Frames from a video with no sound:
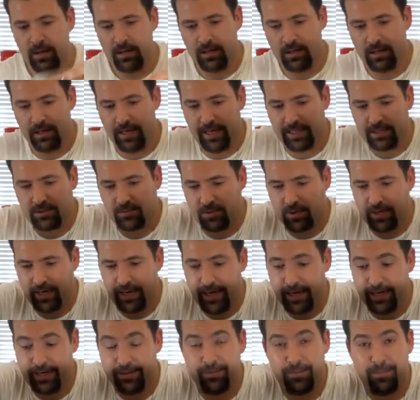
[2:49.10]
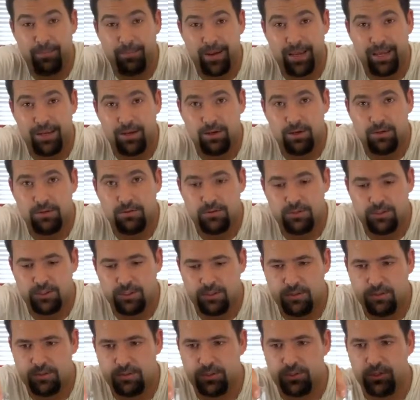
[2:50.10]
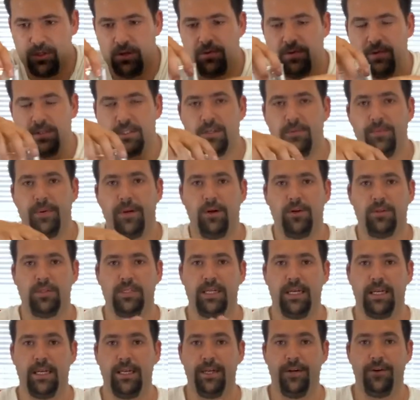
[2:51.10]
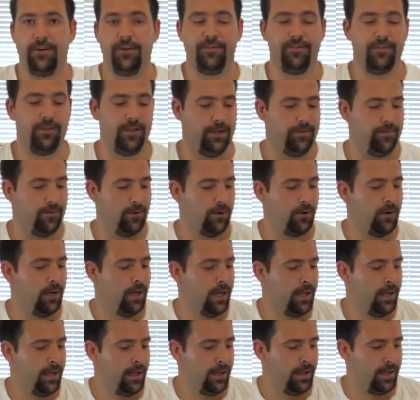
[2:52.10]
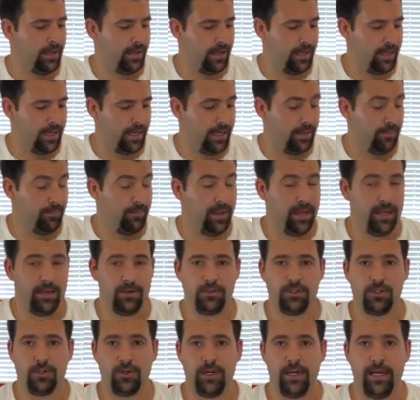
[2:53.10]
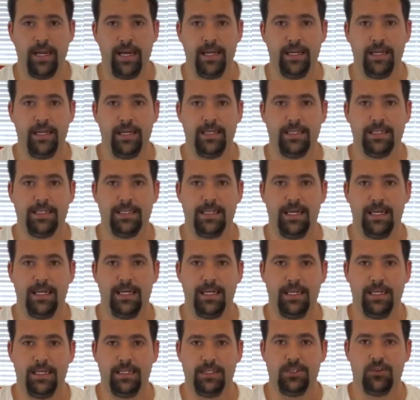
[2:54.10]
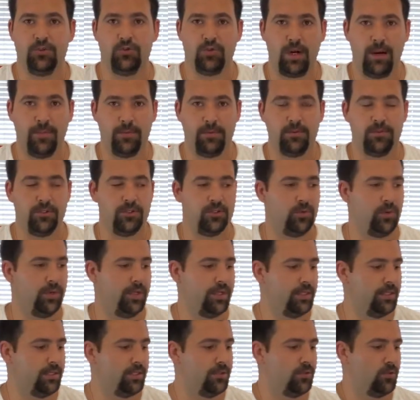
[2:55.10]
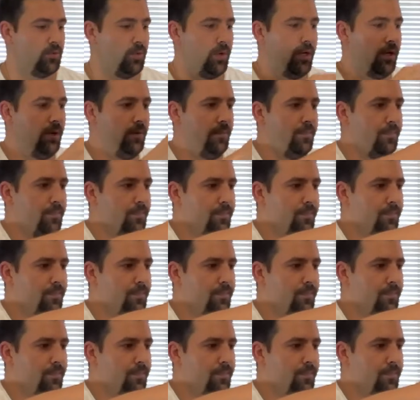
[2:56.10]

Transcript: Next, we're going to add in the mangoes. So this is going to be our secondary flavor. And mangoes are going to add a nice tropical sweetness as well.